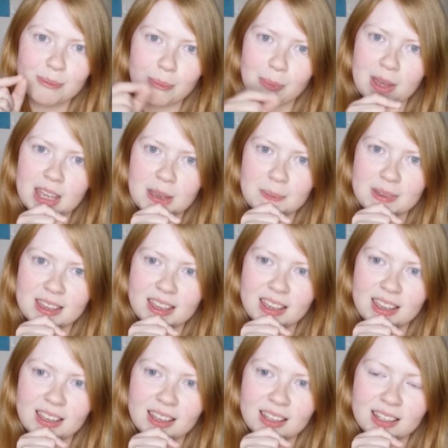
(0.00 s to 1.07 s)

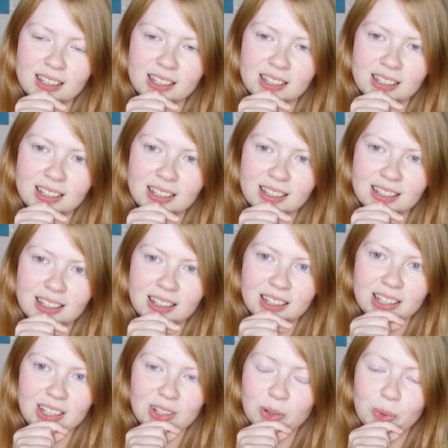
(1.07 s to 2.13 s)
maybe
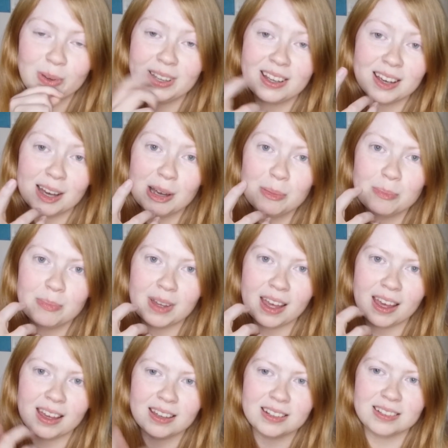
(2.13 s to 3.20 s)
you'll wake up
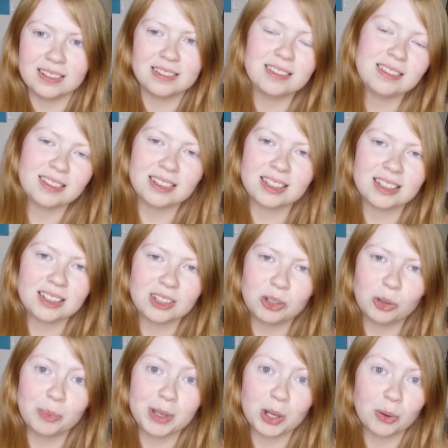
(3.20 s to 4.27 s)
and
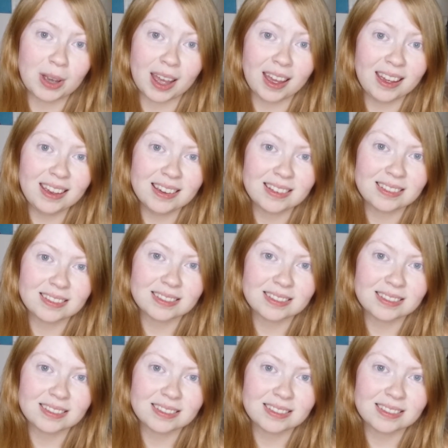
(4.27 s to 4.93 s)
you'll be okay.